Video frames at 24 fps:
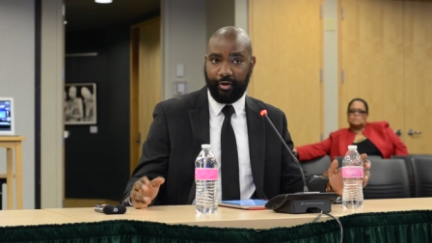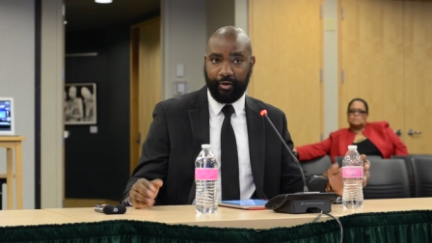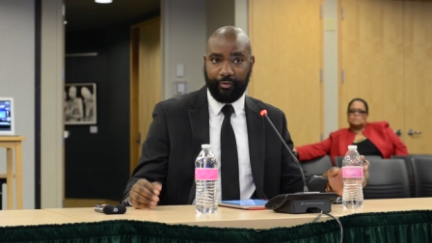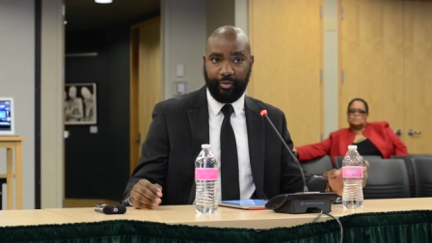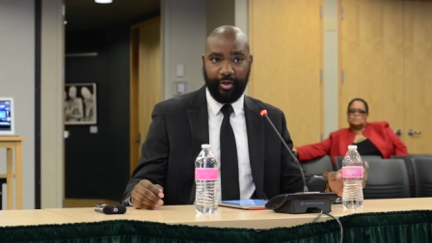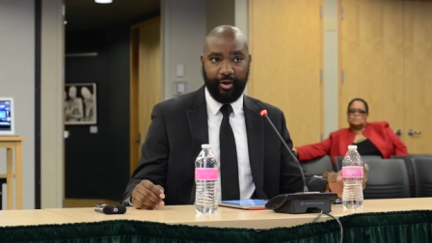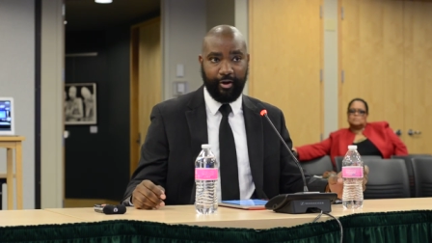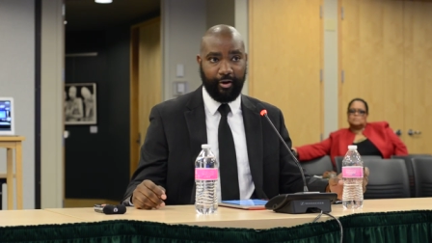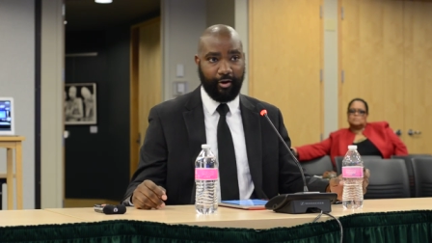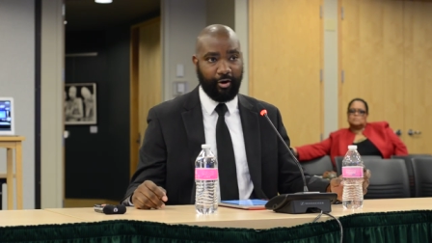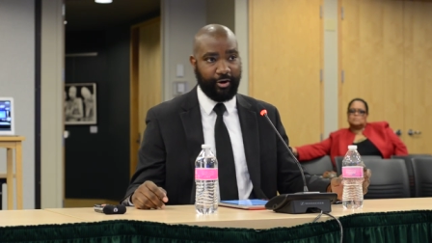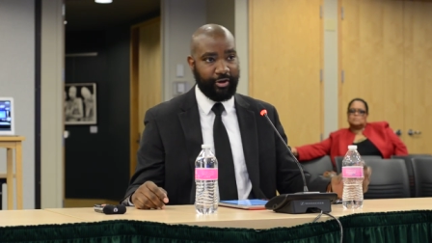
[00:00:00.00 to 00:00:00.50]

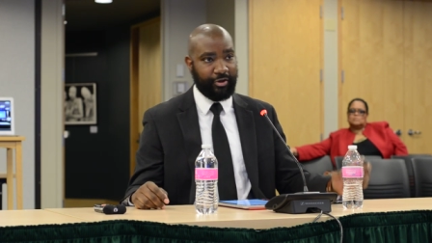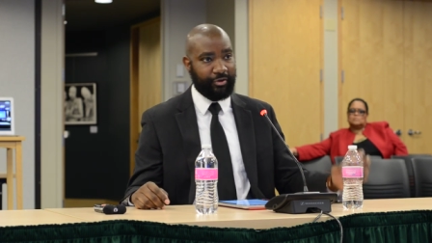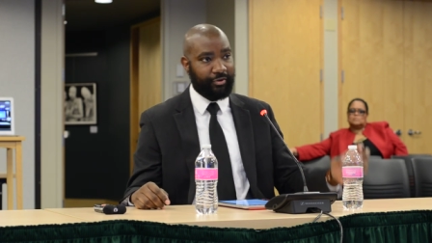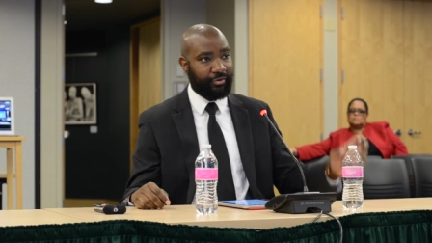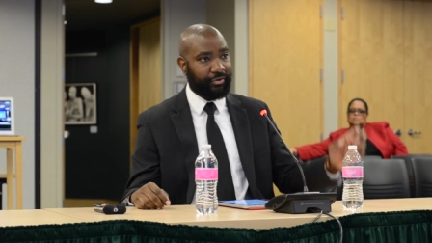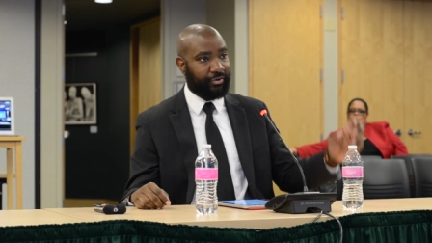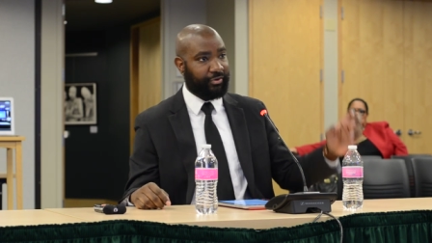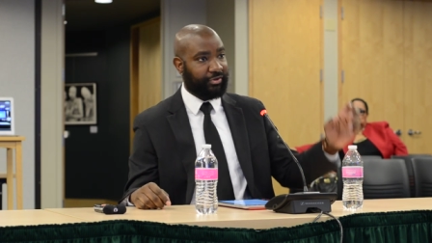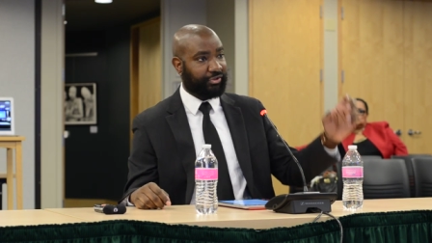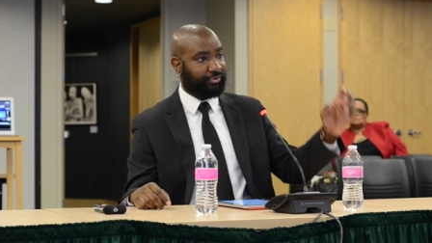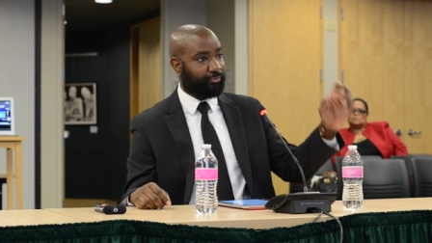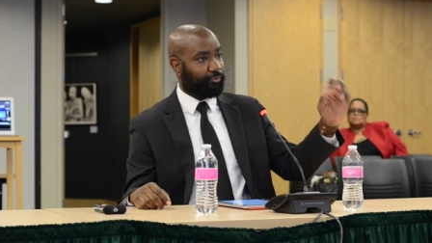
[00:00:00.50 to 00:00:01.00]
There
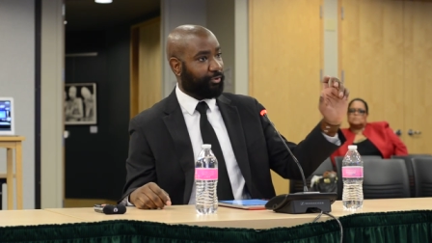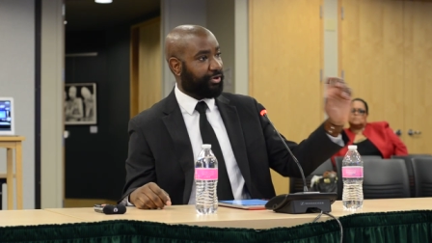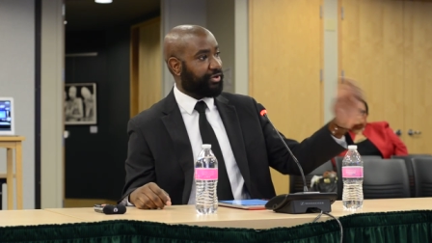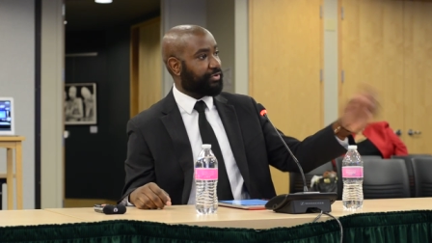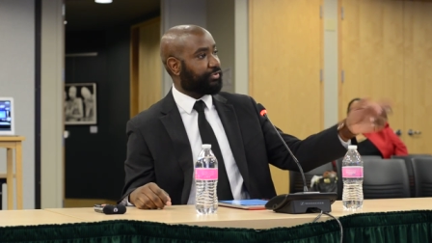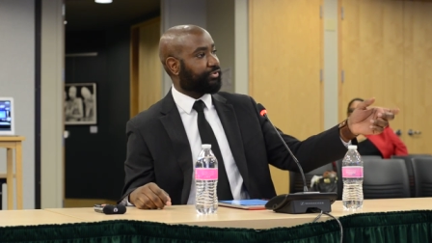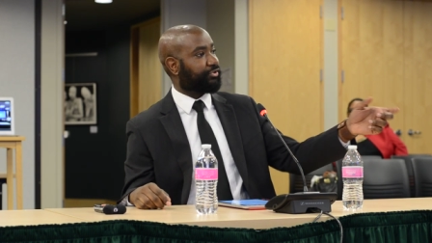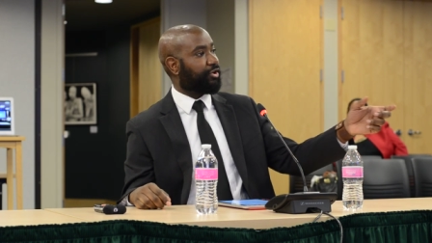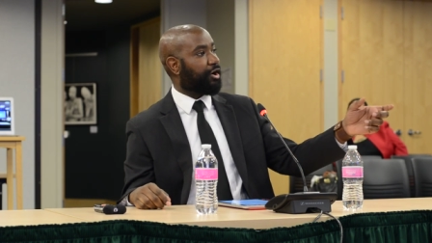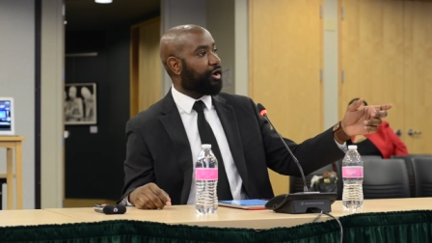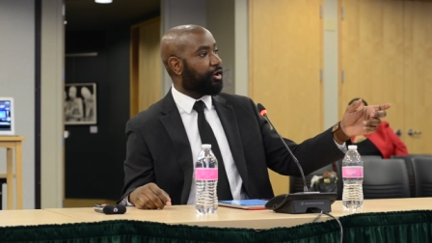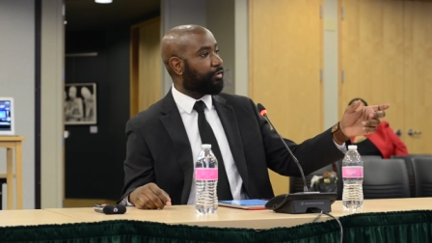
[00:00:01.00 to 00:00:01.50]
is Running
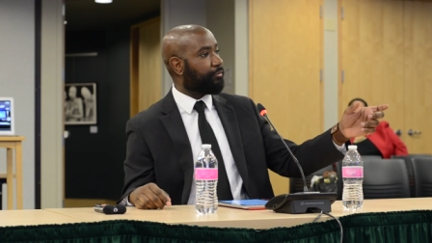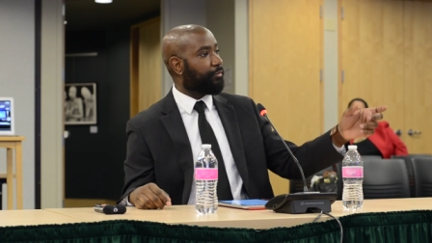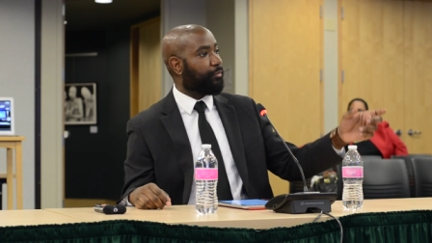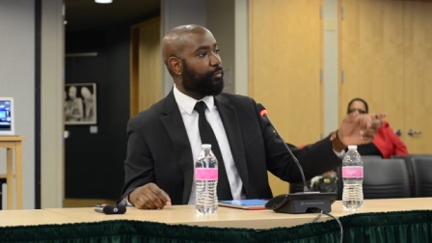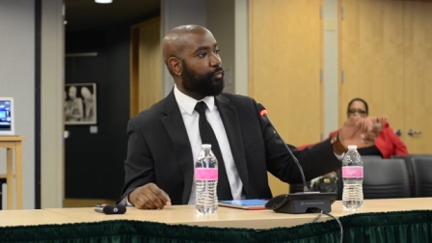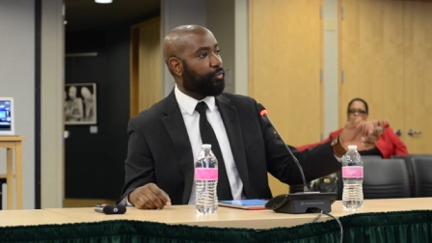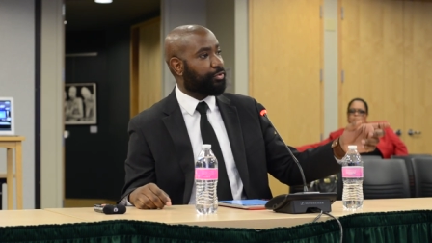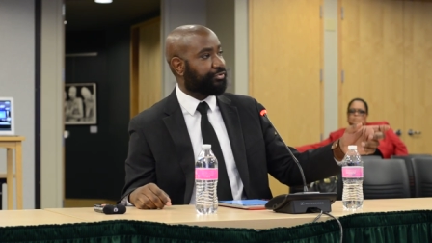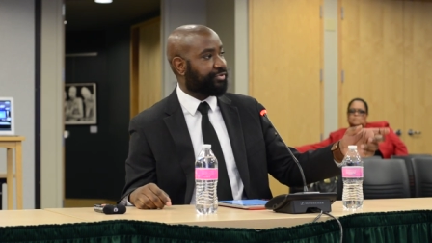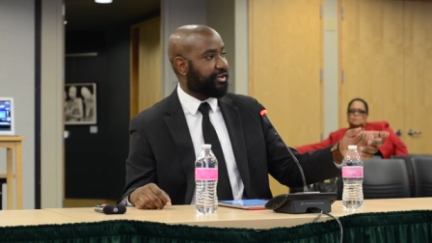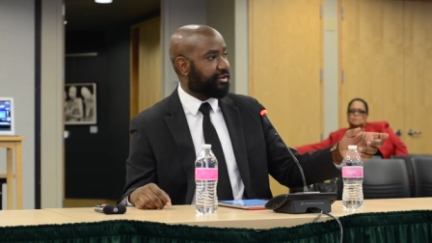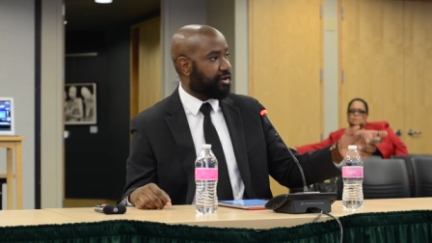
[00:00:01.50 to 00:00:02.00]
Start,
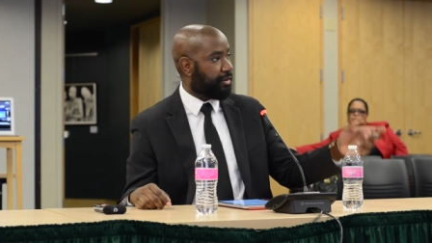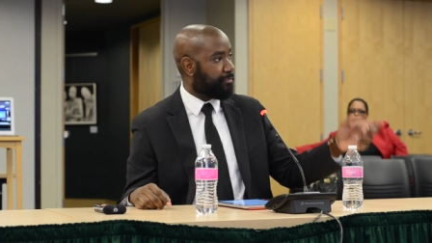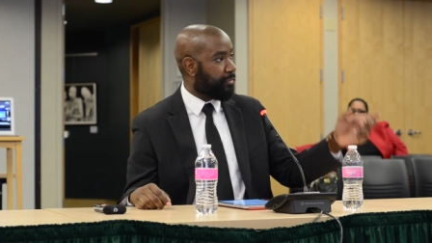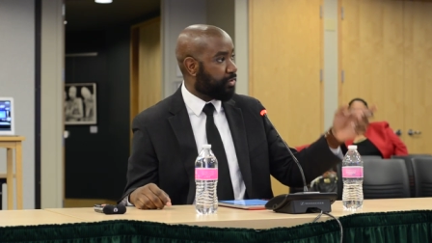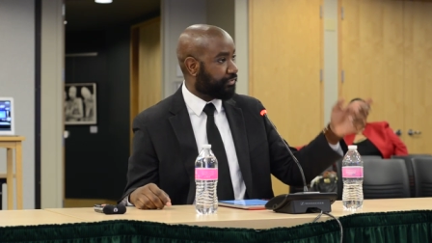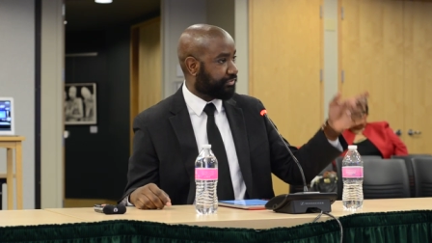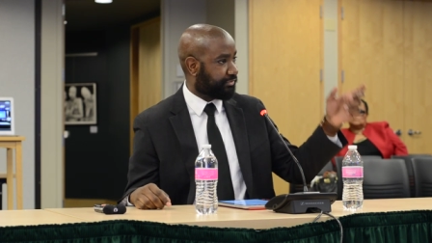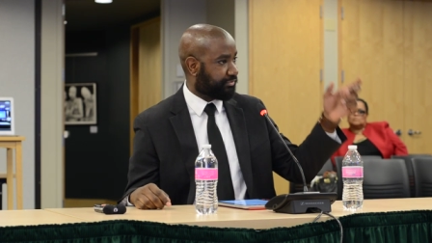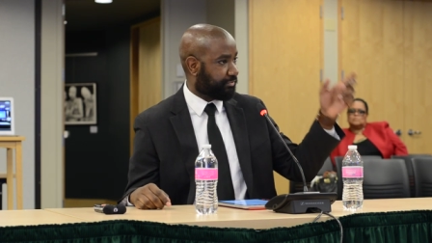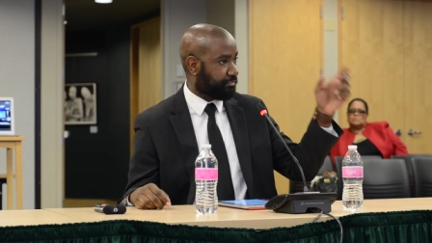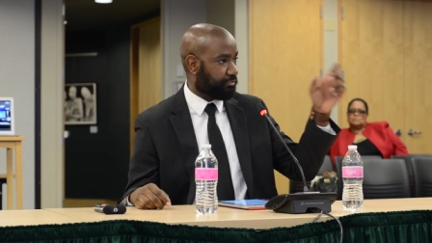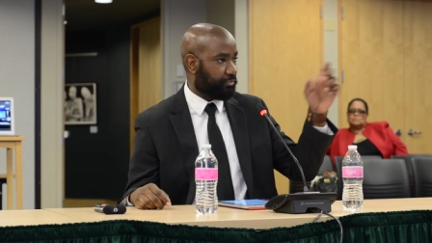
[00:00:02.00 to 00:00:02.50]
where we take our
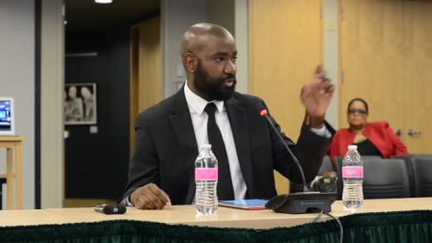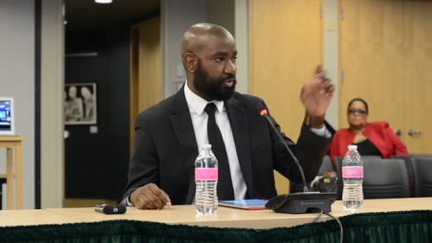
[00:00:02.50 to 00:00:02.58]
most